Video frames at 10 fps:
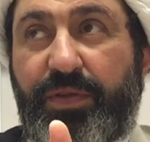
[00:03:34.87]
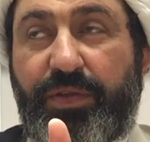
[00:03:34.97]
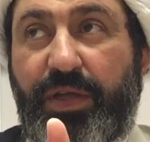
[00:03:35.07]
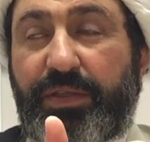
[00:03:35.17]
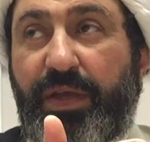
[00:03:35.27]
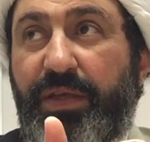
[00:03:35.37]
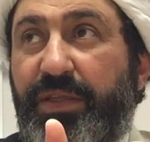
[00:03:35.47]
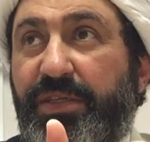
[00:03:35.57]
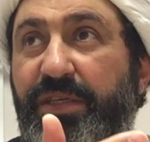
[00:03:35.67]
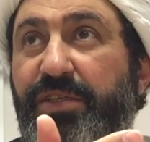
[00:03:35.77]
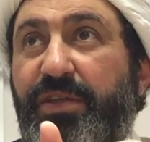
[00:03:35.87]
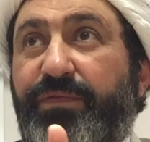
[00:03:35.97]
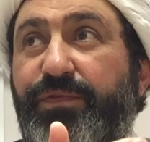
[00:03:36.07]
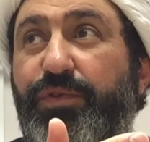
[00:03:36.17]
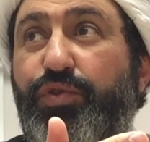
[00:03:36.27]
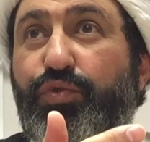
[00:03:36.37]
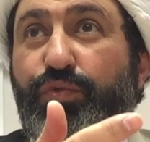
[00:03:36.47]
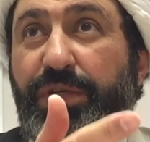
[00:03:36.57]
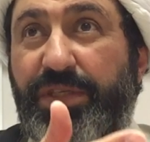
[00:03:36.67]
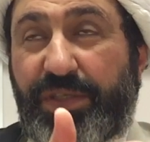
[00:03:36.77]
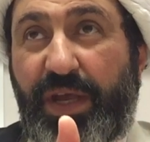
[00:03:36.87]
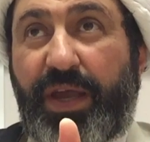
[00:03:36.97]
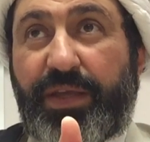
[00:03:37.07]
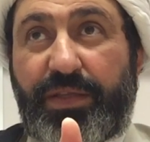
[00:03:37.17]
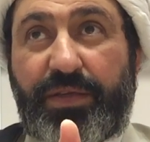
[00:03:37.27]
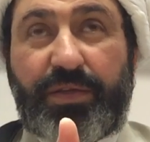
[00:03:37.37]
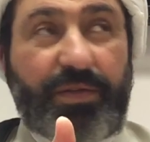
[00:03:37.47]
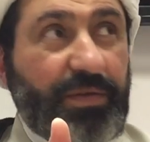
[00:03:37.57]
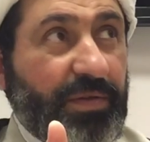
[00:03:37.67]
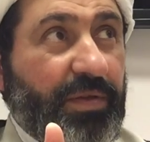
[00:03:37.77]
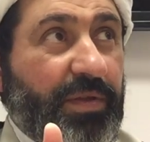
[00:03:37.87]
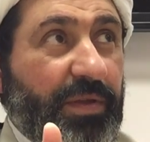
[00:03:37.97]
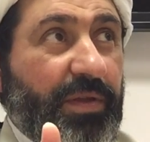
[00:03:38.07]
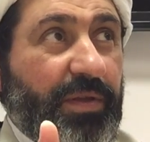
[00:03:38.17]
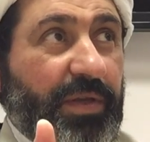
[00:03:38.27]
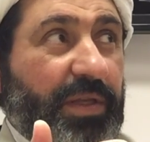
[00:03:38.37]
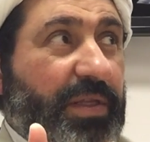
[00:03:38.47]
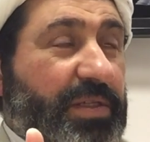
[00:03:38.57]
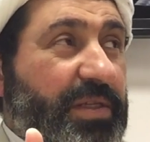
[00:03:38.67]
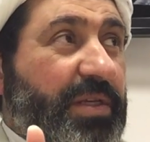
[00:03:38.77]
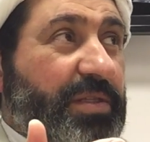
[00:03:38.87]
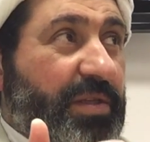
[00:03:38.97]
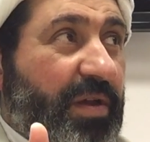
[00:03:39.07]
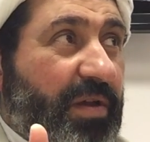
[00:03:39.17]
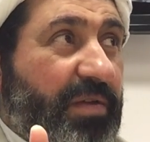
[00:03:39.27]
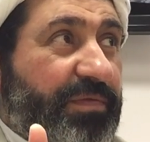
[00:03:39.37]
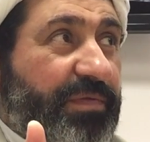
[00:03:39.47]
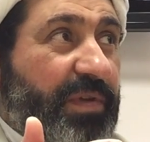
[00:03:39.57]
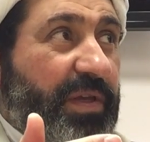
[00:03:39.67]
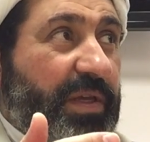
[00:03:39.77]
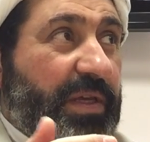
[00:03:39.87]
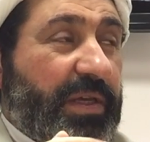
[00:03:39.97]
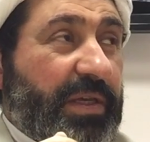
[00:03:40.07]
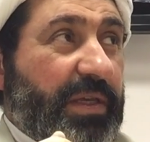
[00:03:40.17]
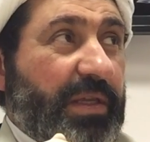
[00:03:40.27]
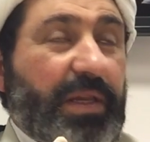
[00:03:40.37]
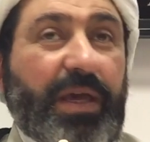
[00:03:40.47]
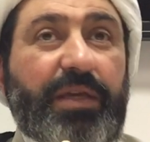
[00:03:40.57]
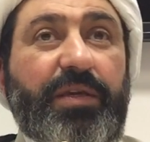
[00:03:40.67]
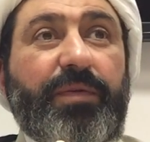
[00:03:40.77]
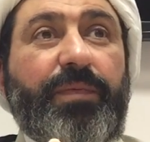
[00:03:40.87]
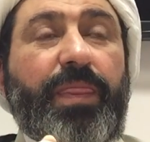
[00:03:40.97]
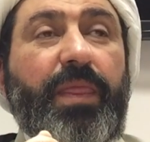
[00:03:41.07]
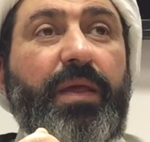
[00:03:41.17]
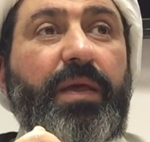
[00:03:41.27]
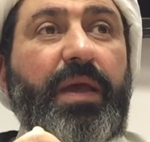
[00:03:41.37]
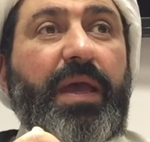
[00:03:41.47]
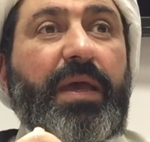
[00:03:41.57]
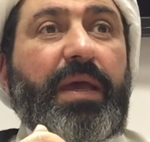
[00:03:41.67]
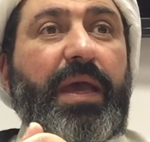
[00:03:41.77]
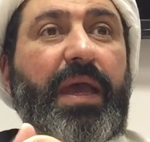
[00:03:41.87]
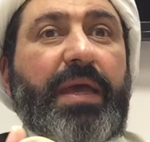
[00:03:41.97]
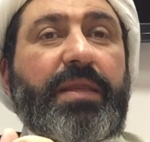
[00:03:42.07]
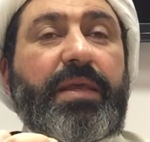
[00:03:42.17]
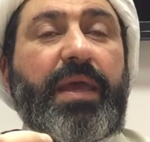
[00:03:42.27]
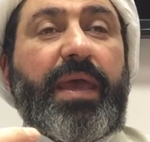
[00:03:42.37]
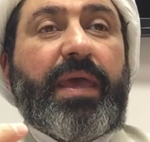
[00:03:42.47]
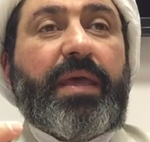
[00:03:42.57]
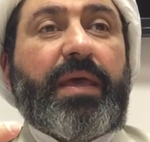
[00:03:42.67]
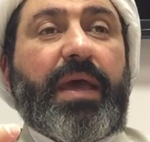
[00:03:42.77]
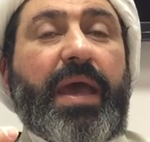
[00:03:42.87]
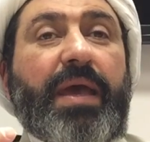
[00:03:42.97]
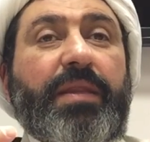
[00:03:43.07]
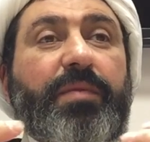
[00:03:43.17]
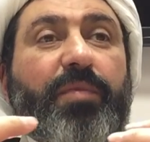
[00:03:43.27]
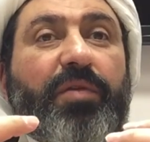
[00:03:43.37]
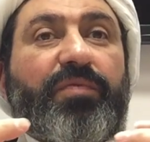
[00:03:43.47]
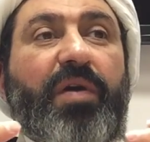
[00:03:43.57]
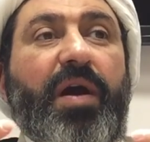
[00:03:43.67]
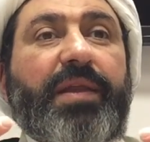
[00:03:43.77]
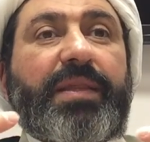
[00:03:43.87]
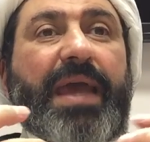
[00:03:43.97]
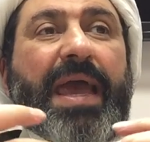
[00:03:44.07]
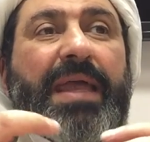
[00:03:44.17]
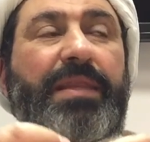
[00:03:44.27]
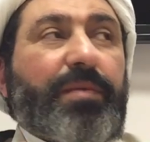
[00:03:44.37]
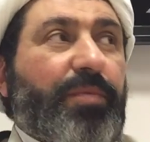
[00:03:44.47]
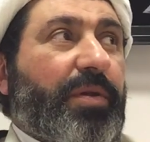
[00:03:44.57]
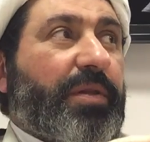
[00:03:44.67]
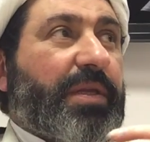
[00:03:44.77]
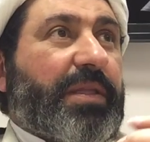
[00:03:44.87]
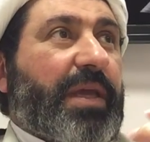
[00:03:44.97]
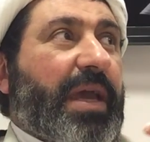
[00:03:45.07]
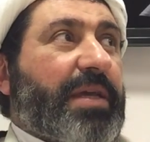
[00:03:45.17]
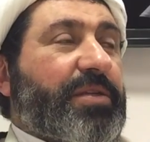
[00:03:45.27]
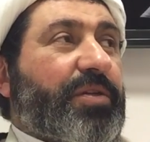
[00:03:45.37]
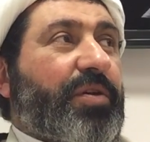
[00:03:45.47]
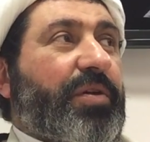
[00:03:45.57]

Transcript: not in the sense of suicide in the sense of like an animal wild animal that has